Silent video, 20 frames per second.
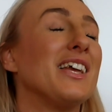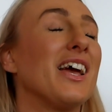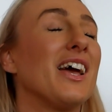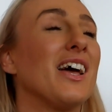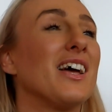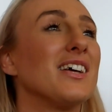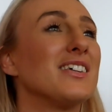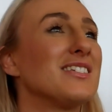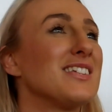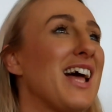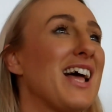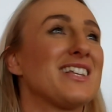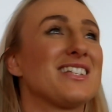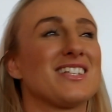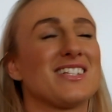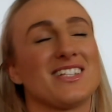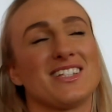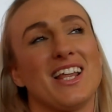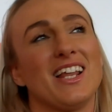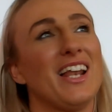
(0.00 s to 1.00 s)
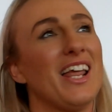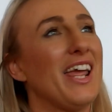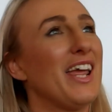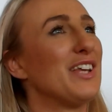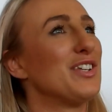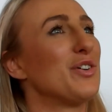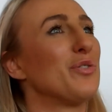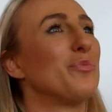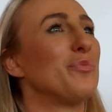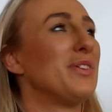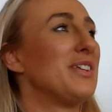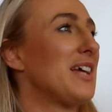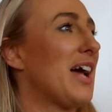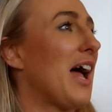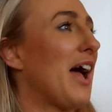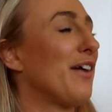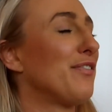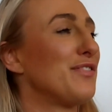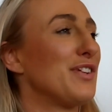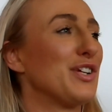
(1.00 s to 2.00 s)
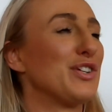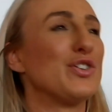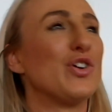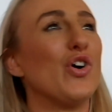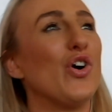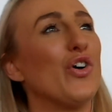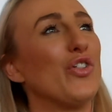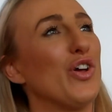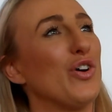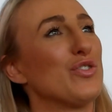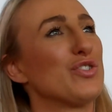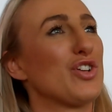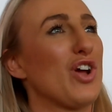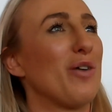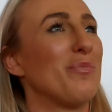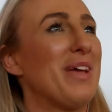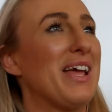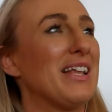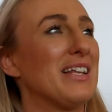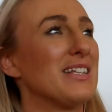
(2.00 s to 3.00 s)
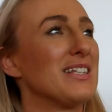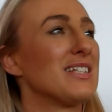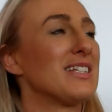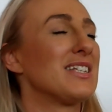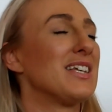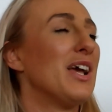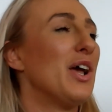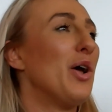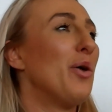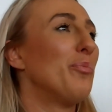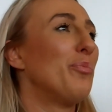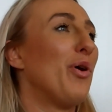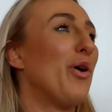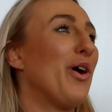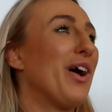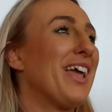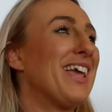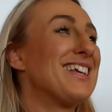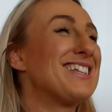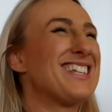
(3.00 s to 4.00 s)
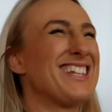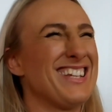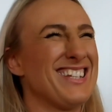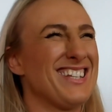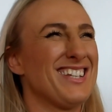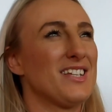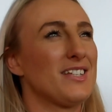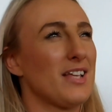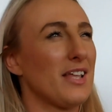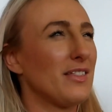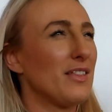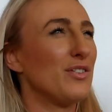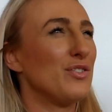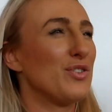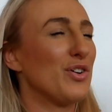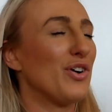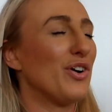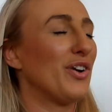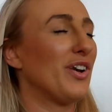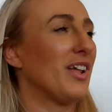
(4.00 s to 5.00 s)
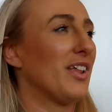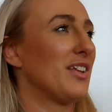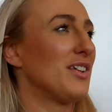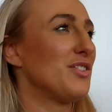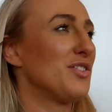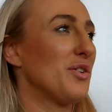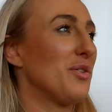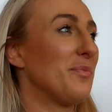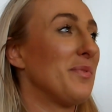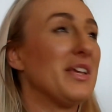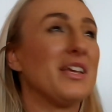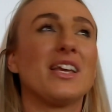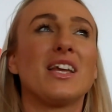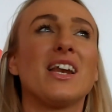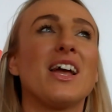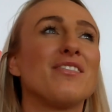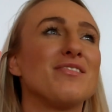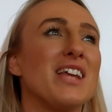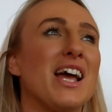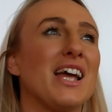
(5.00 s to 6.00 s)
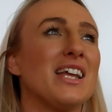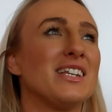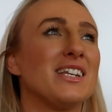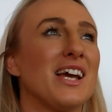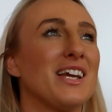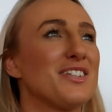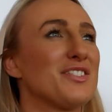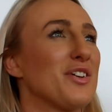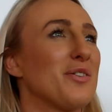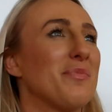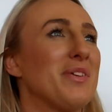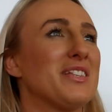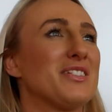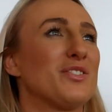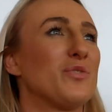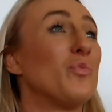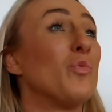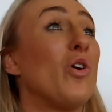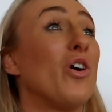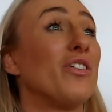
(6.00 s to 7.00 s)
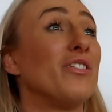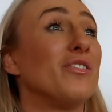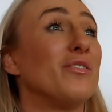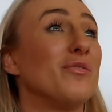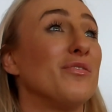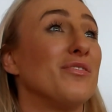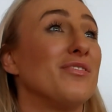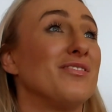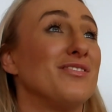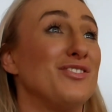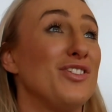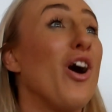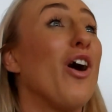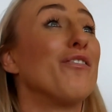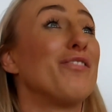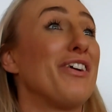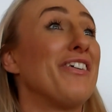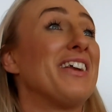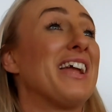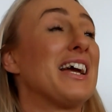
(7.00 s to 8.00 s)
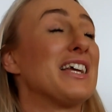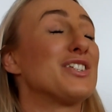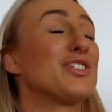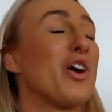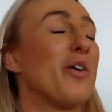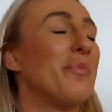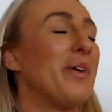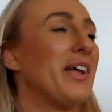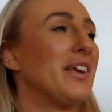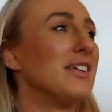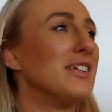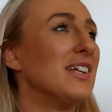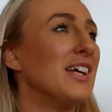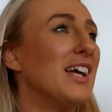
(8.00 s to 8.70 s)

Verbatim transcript: that's silly, don't be daft, ignore those comments. But it's easier said than done. Do you know what I mean? You can have nine nice comments and one not very nice comment,